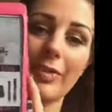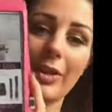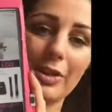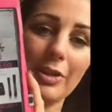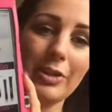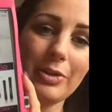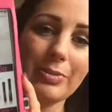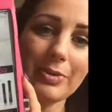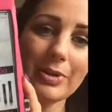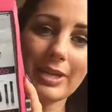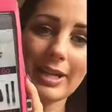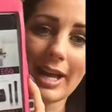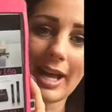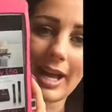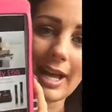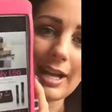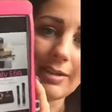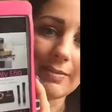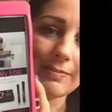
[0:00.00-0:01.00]
You will
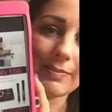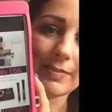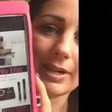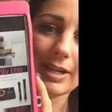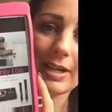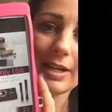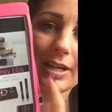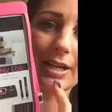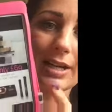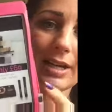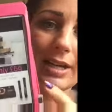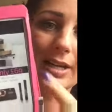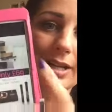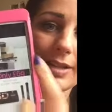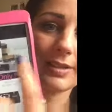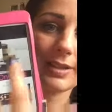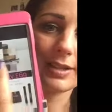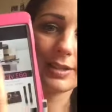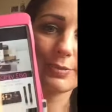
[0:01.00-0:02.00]
get,
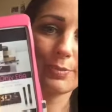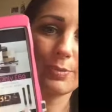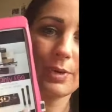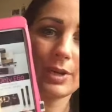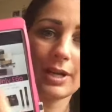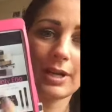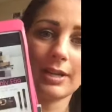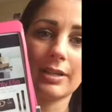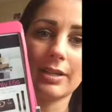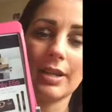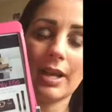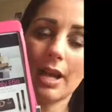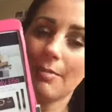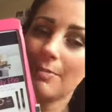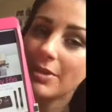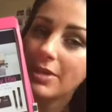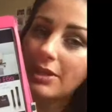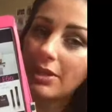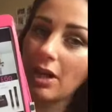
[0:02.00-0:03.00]
there's one
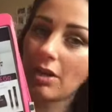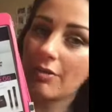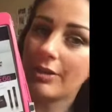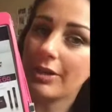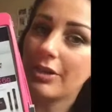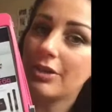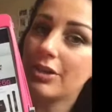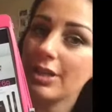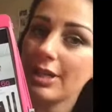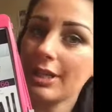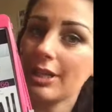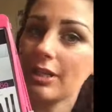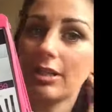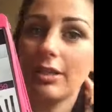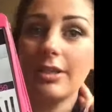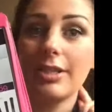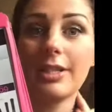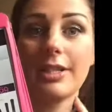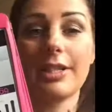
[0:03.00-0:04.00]
mascara usually
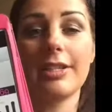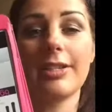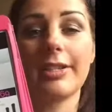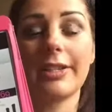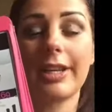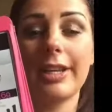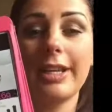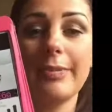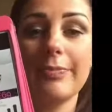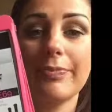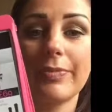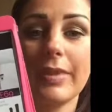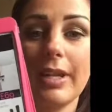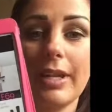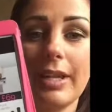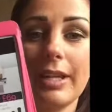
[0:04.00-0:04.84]
included in our kit.